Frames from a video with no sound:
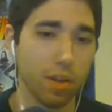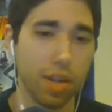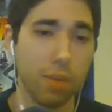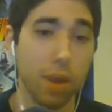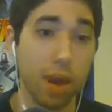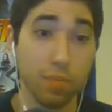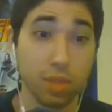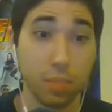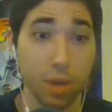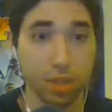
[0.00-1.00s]
Ken Watanabe
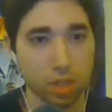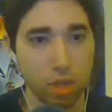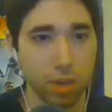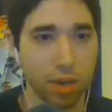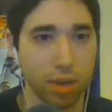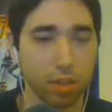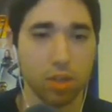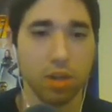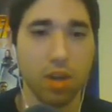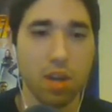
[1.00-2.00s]
is the best human
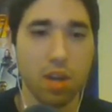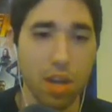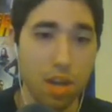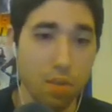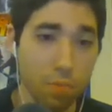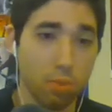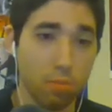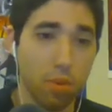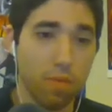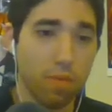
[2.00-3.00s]
character in both
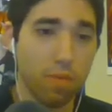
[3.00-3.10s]
movies.